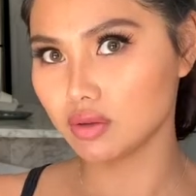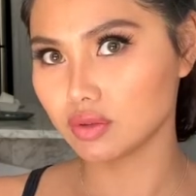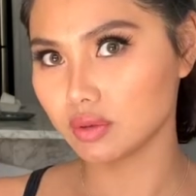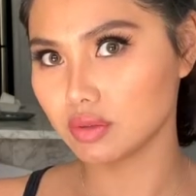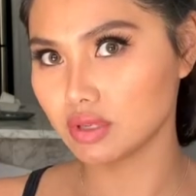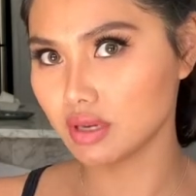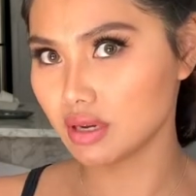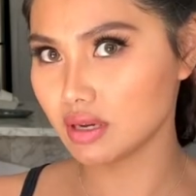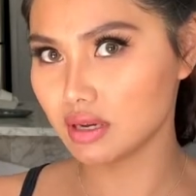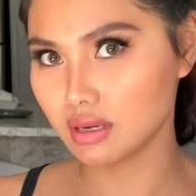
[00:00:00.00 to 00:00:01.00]
So I'm just
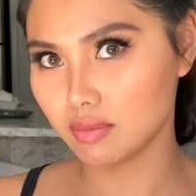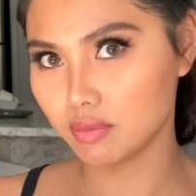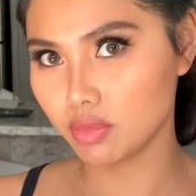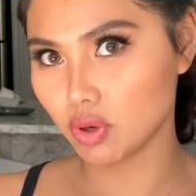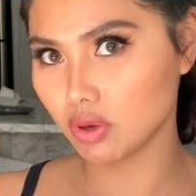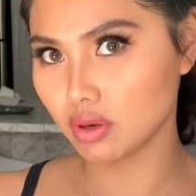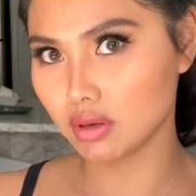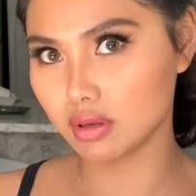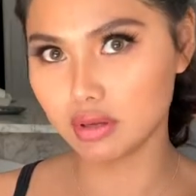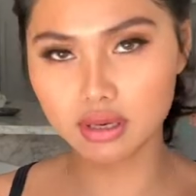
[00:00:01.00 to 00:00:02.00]
going to
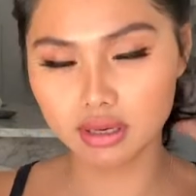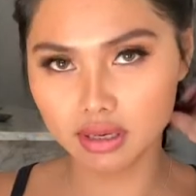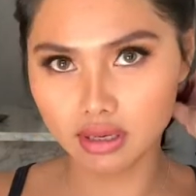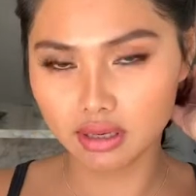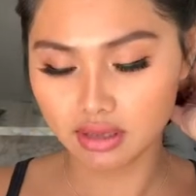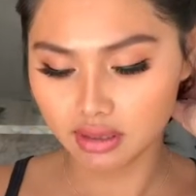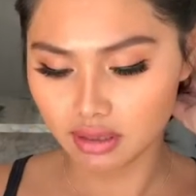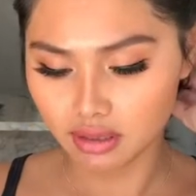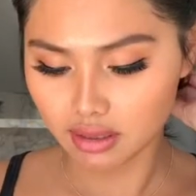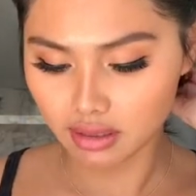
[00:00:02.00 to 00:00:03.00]
pull
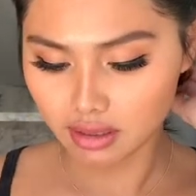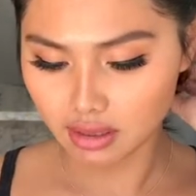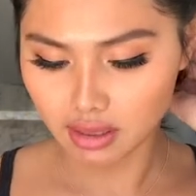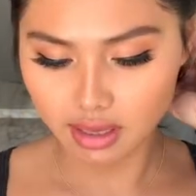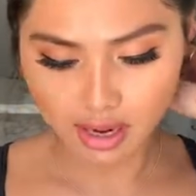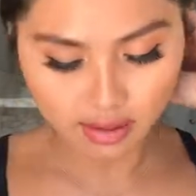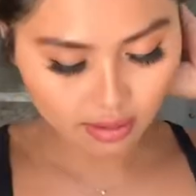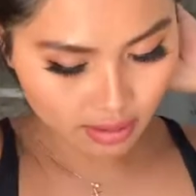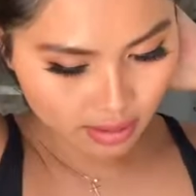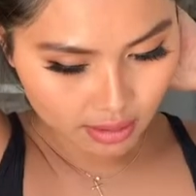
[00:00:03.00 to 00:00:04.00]
it
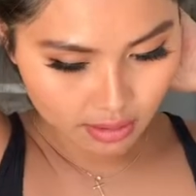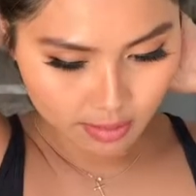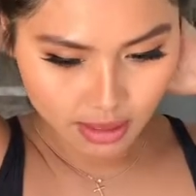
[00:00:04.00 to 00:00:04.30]
out a little